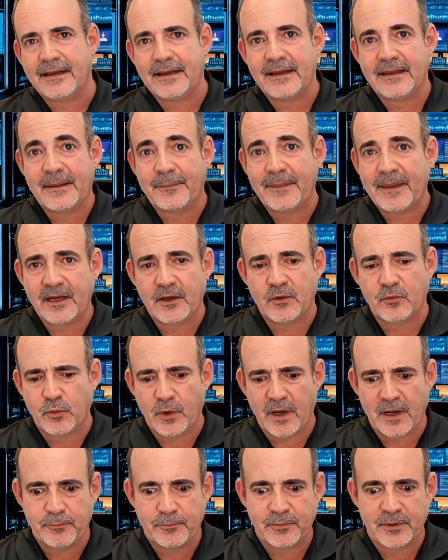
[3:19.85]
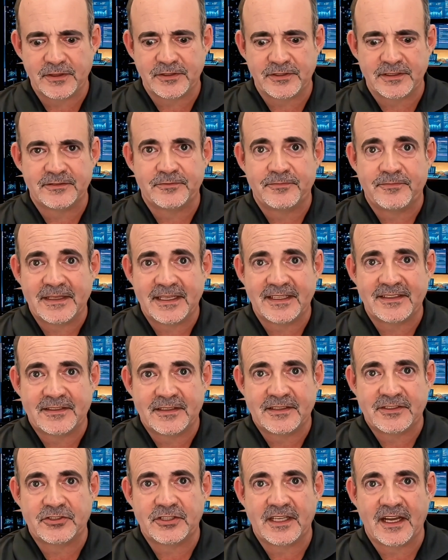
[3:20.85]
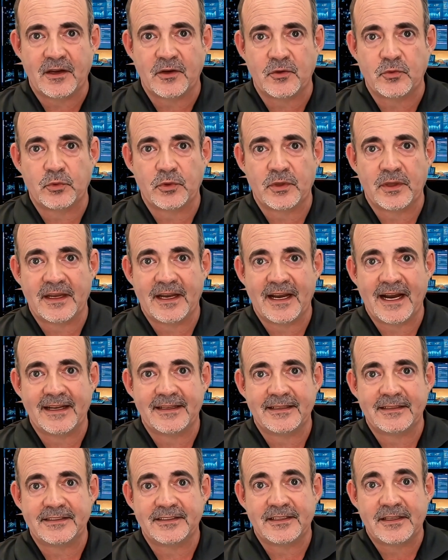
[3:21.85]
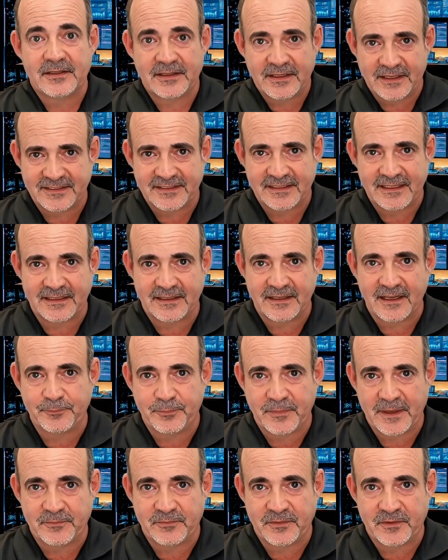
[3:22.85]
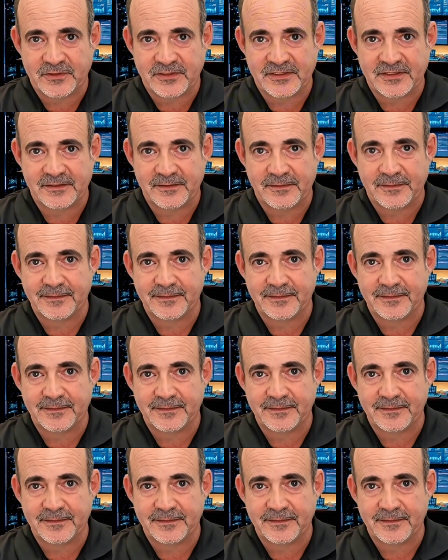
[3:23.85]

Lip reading: that make a one-person faceless channel work at serious income levels.